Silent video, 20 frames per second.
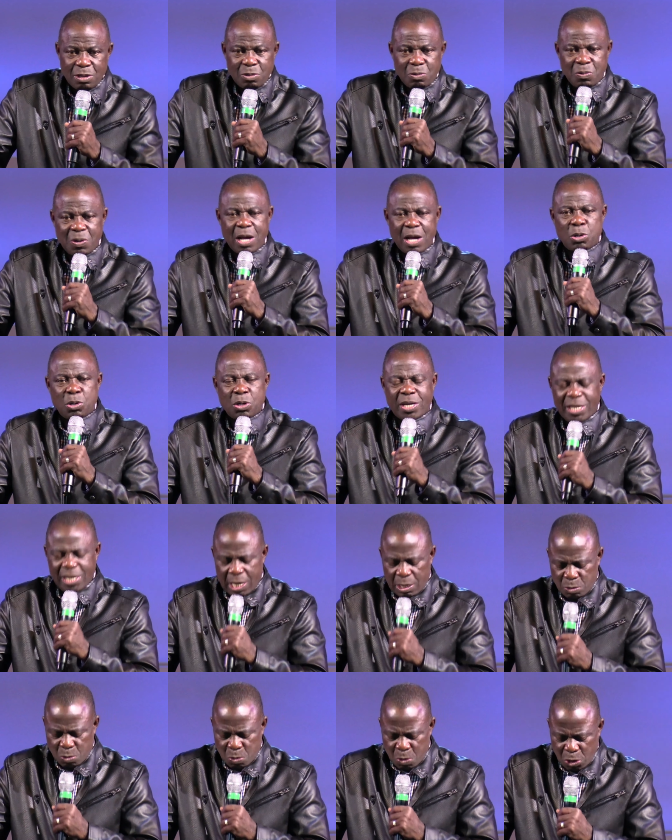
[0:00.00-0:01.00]
We are looking
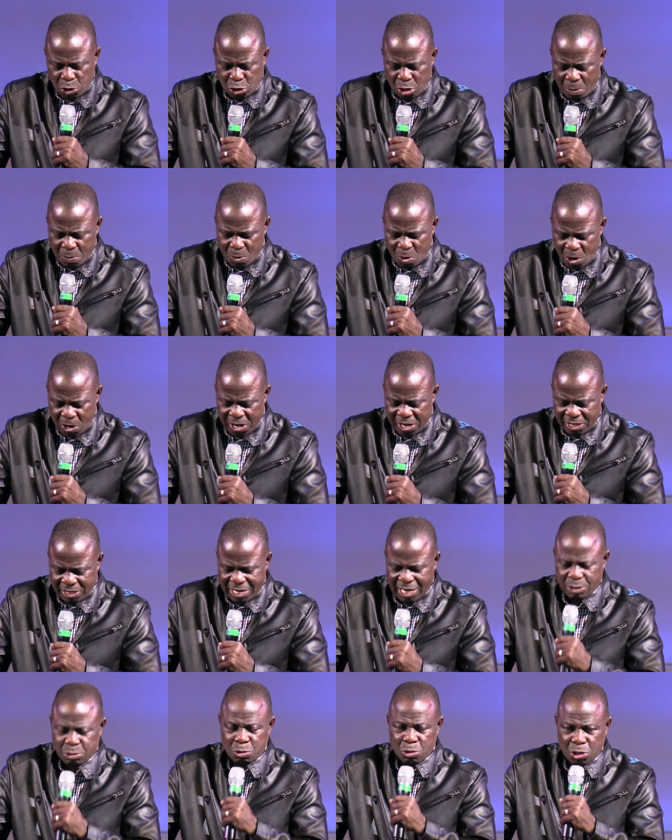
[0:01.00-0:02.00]
at wisdom word
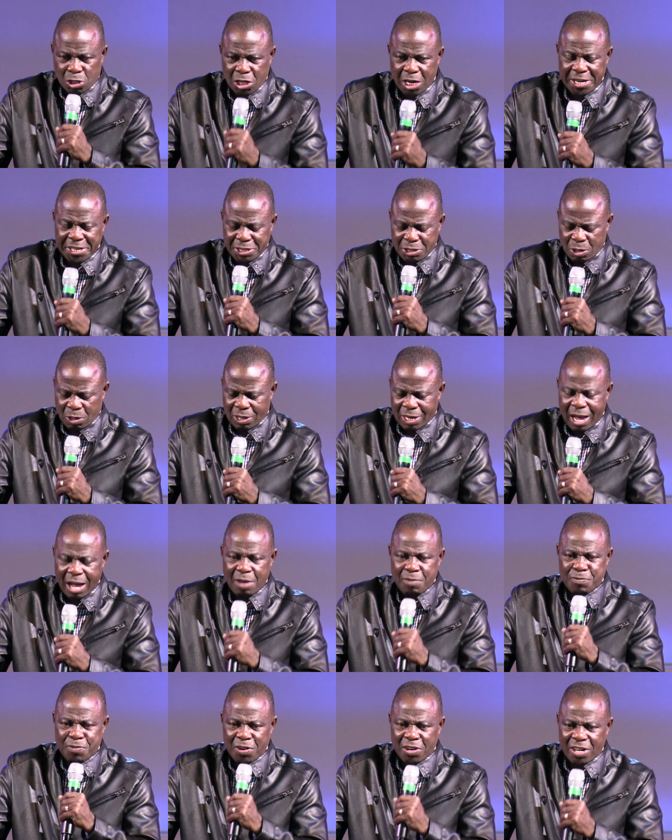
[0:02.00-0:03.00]
that will change your
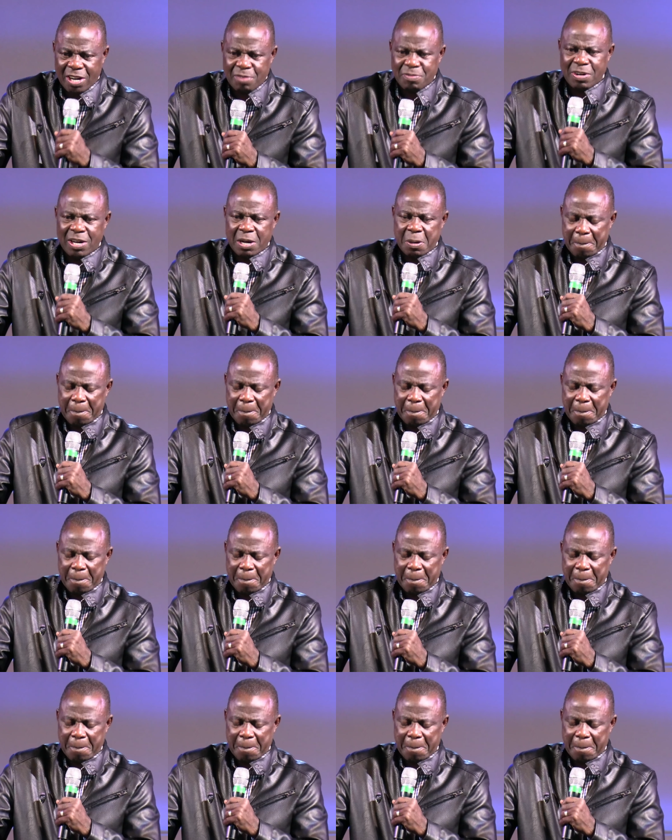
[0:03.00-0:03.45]
life forever.